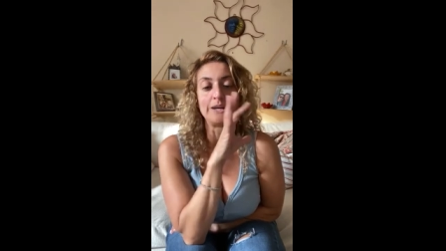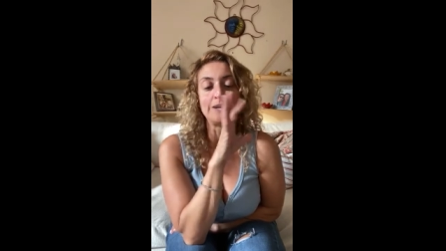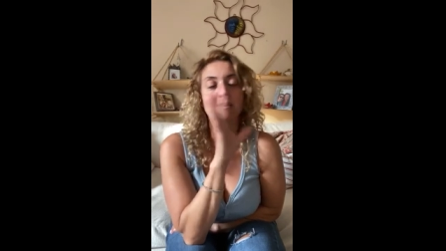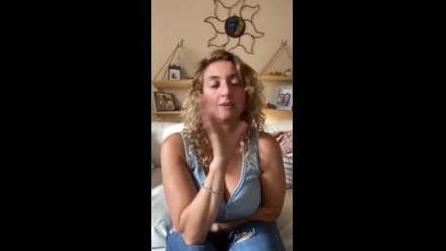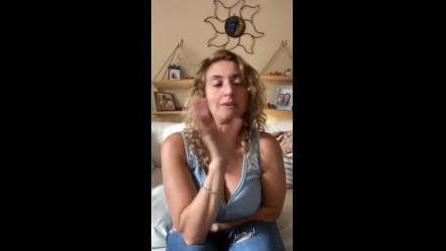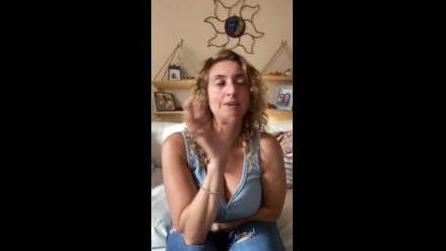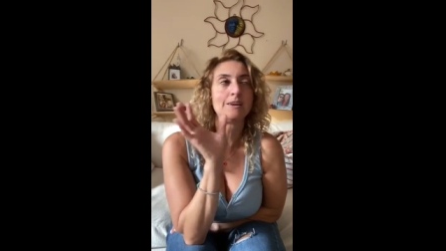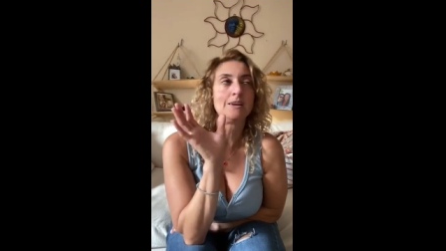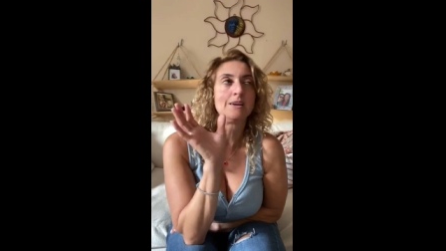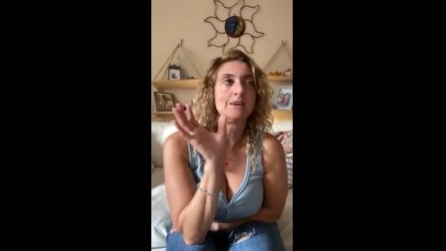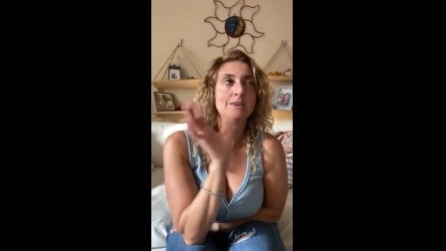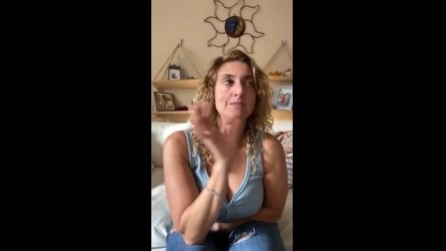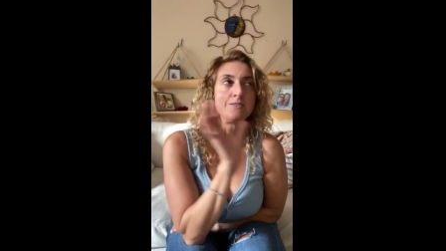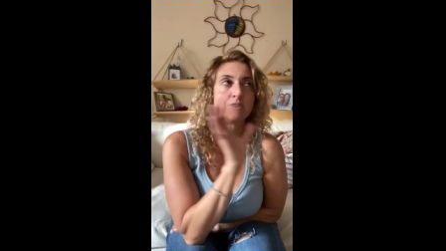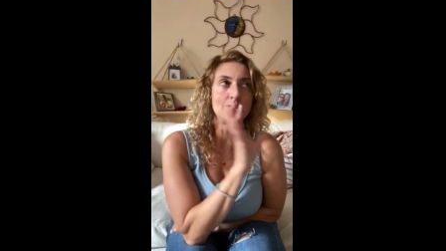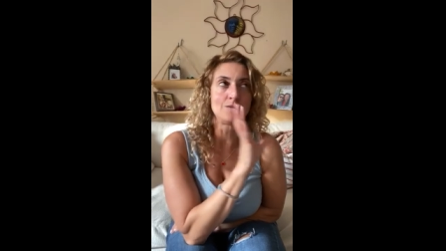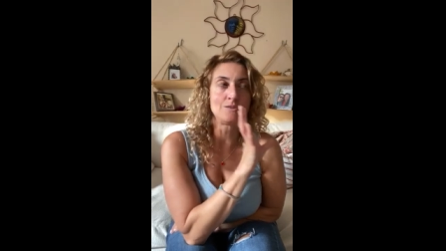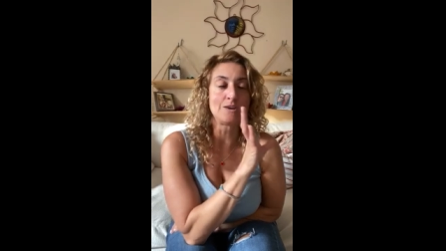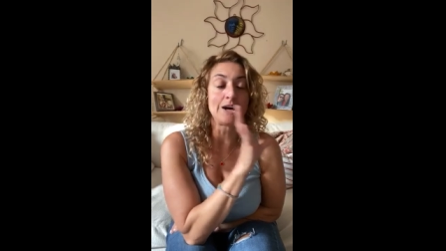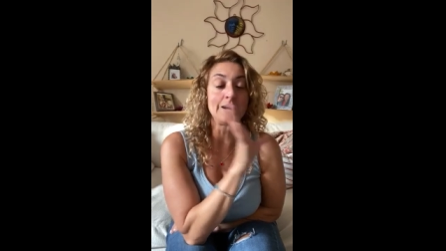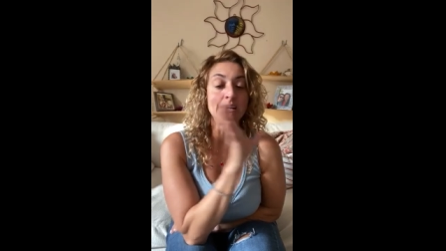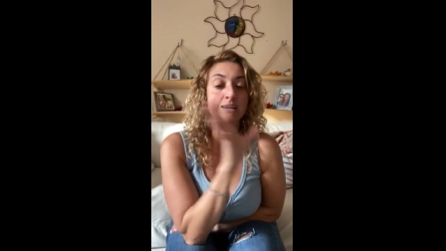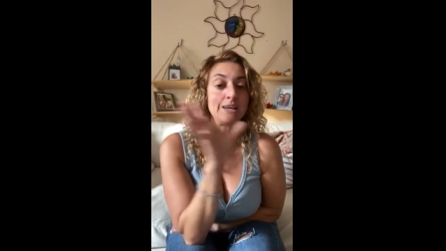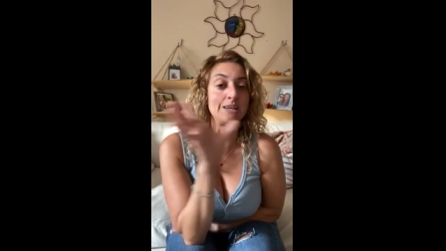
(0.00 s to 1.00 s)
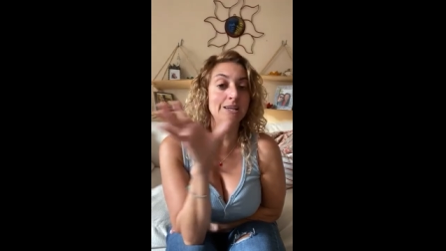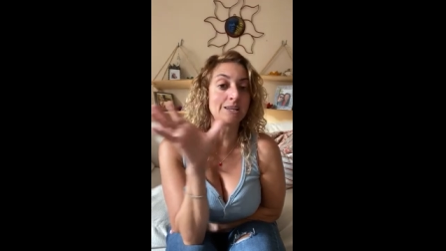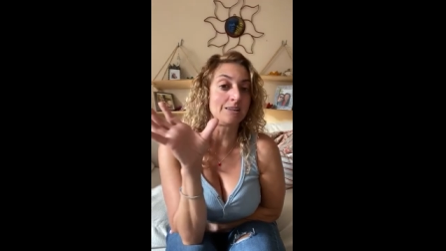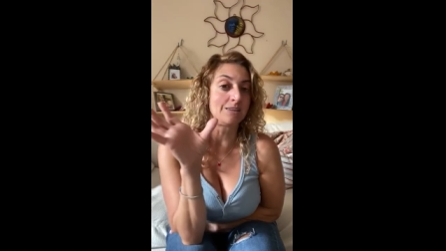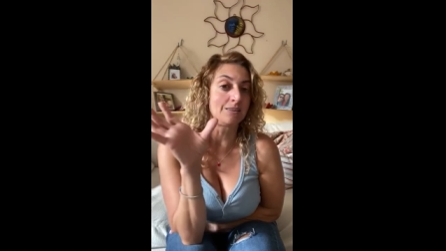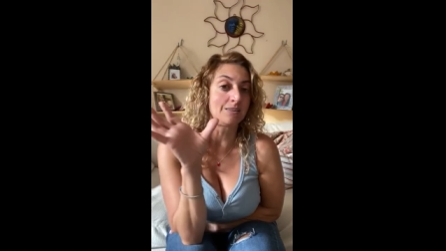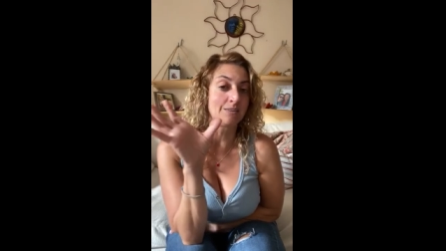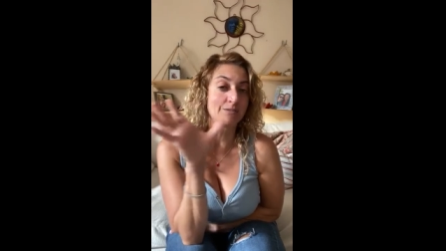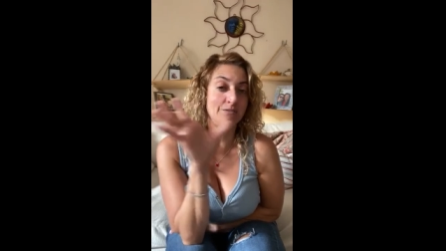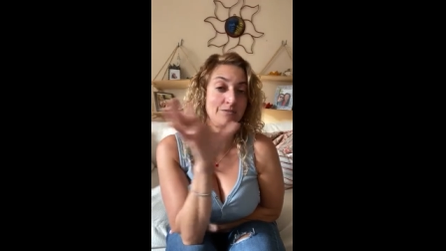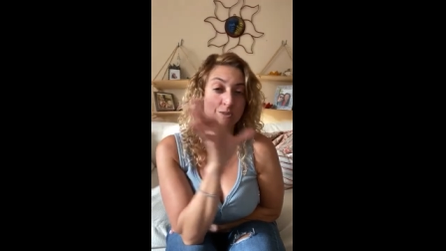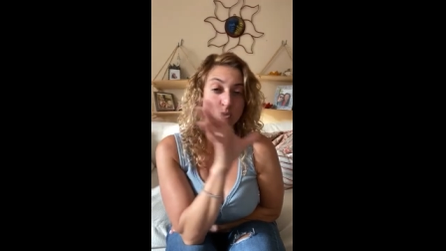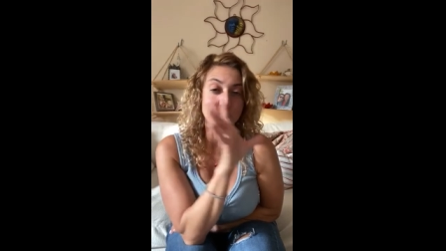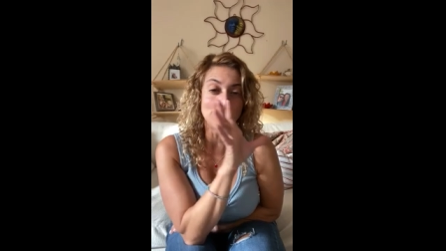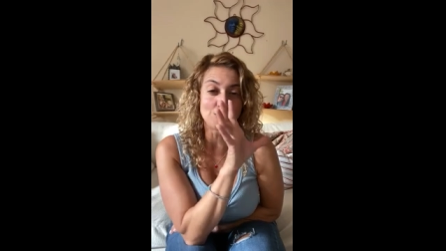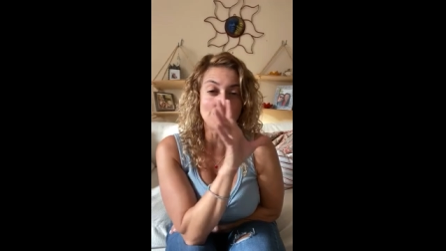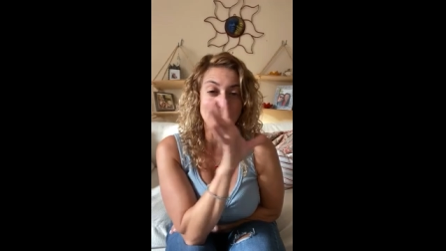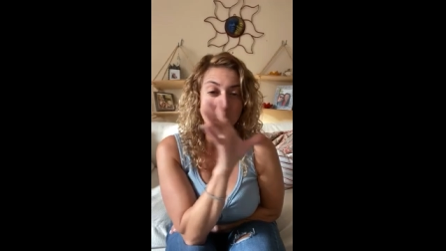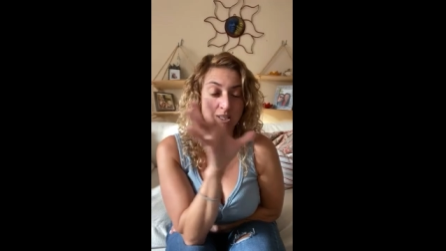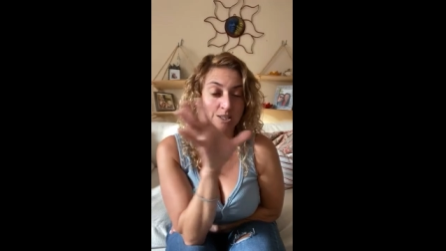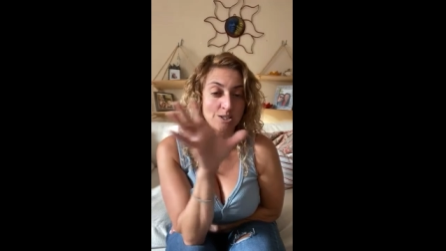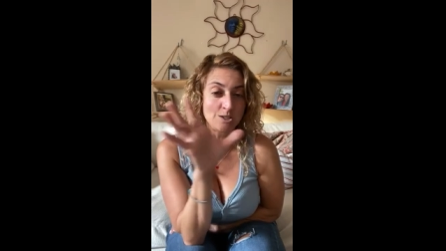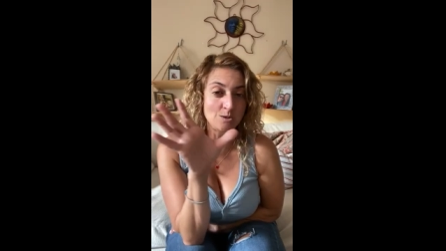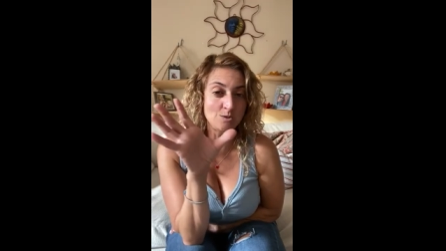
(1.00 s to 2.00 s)
Like, they're not getting the
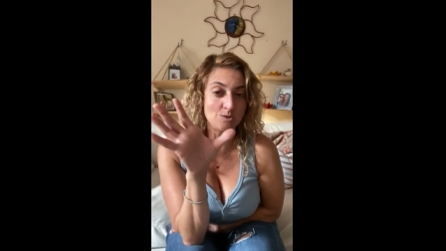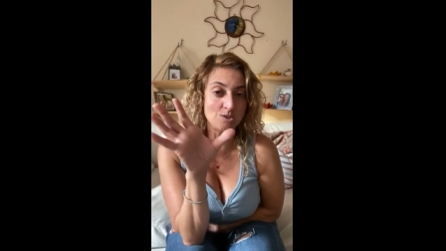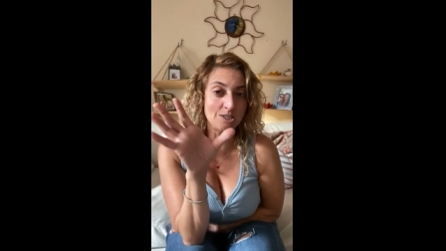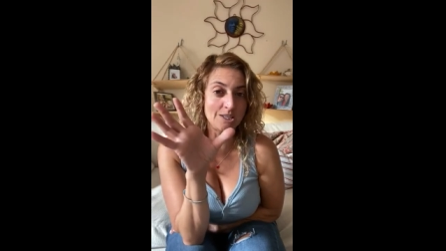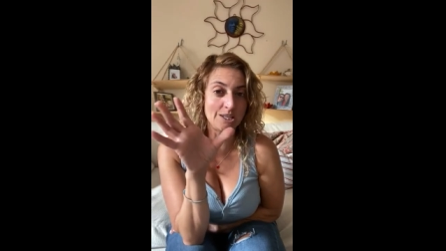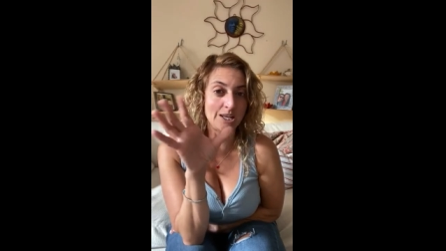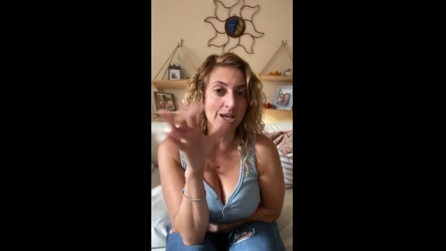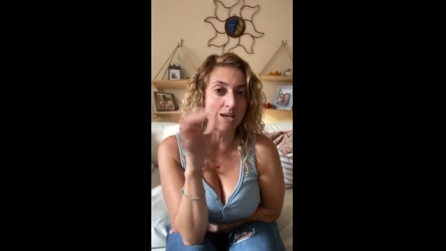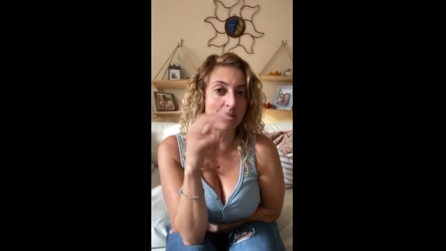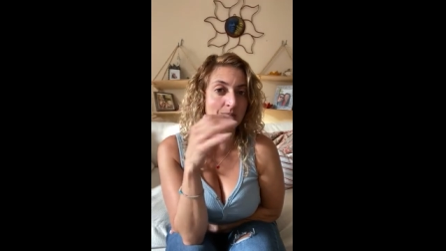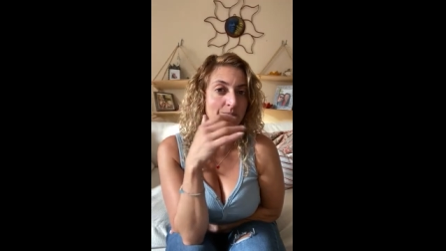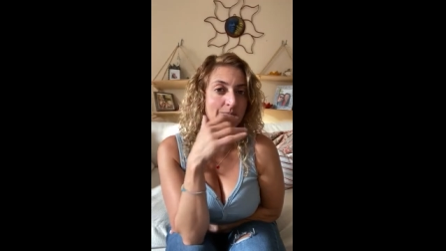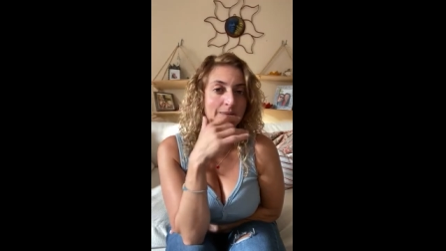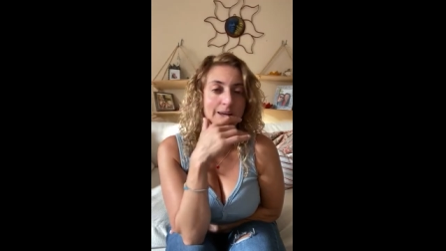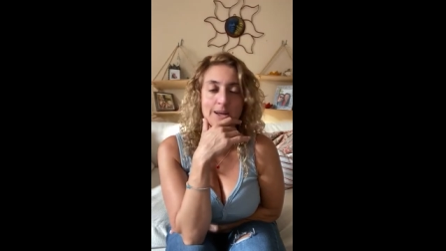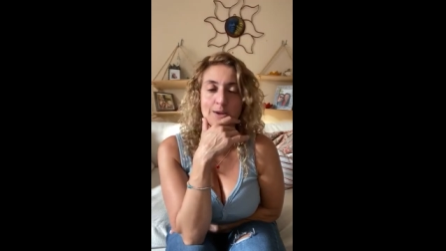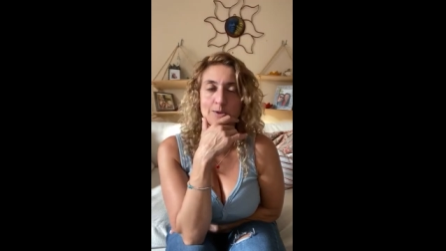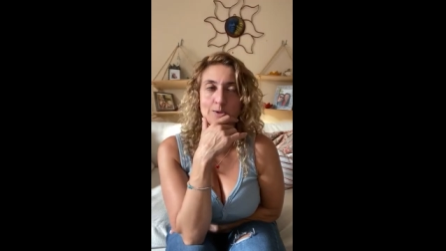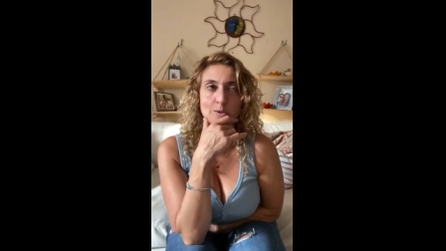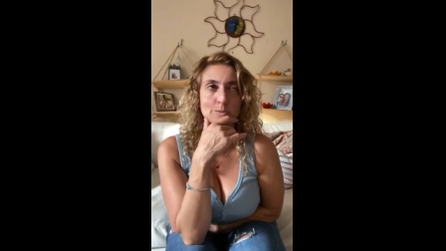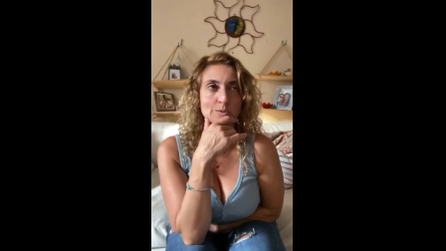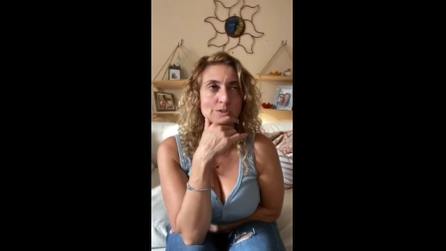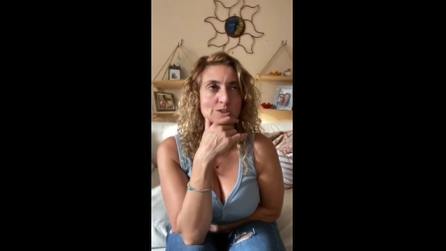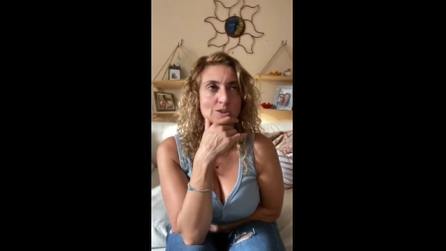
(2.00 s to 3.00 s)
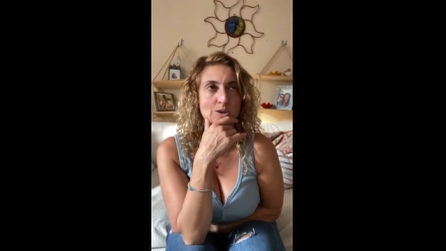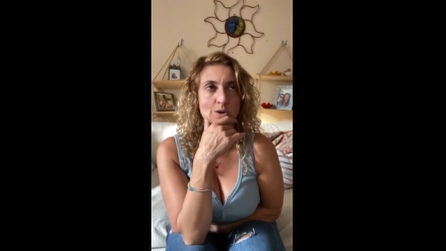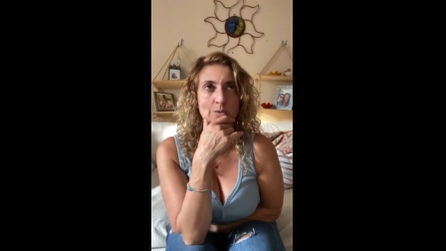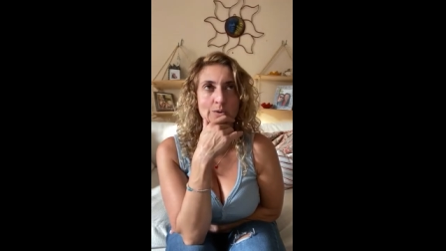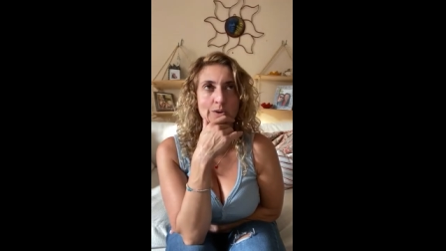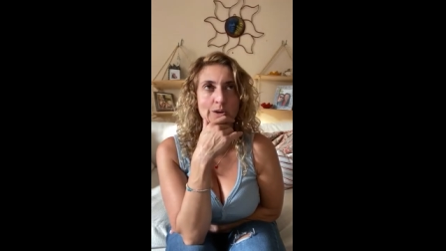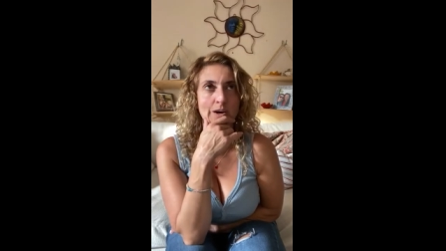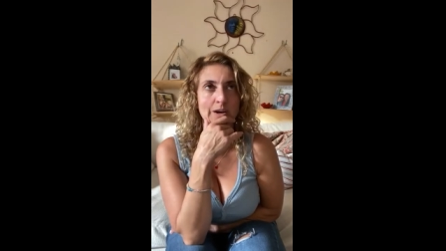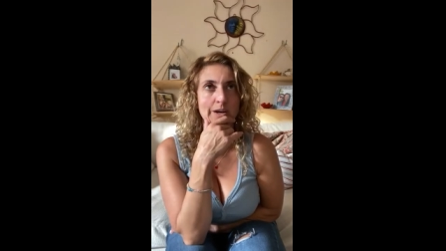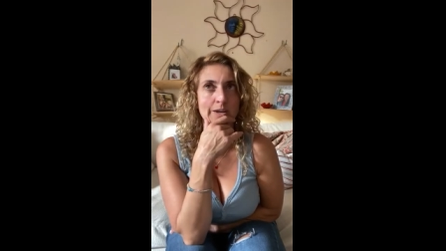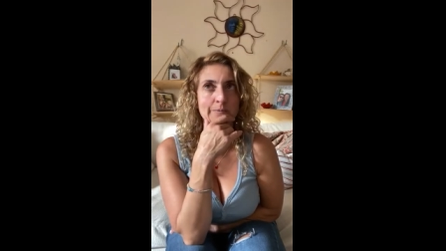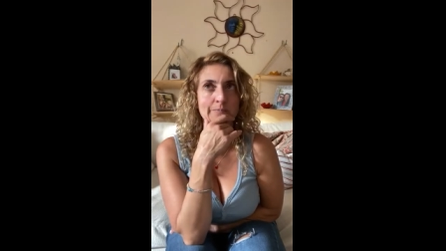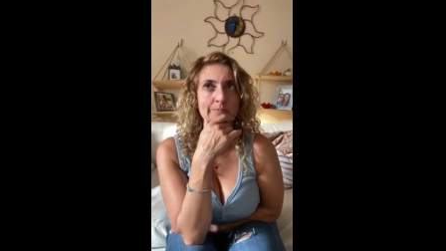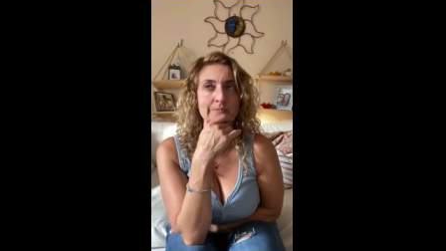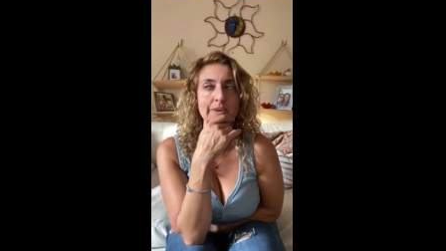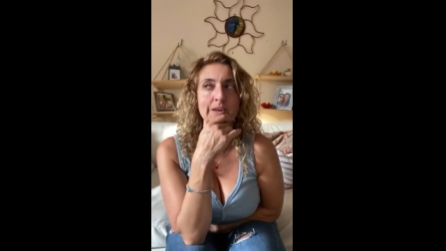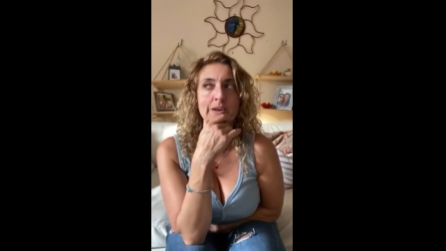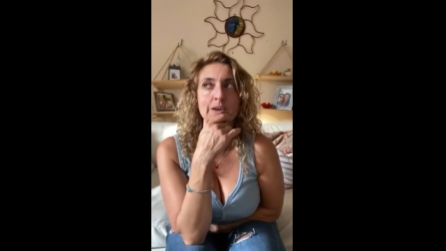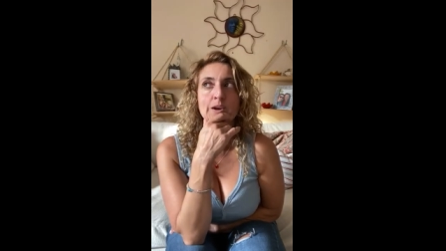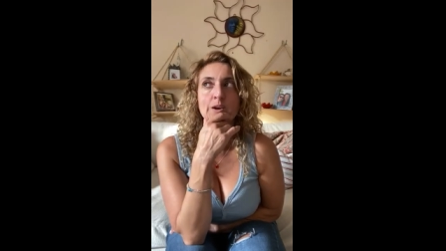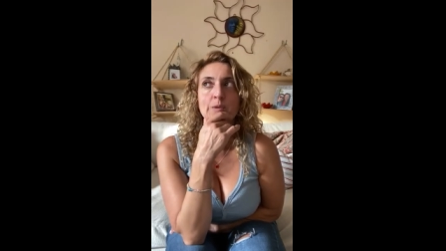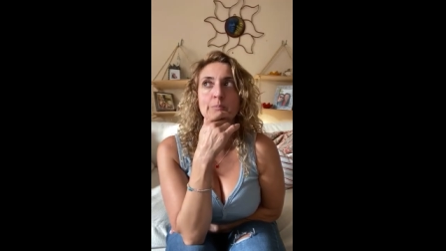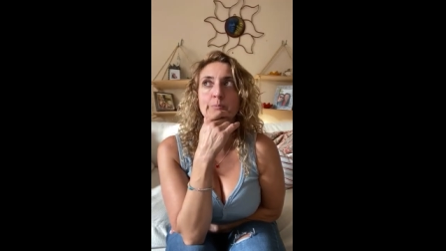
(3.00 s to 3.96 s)
views that they usually get. I don't know what's going on.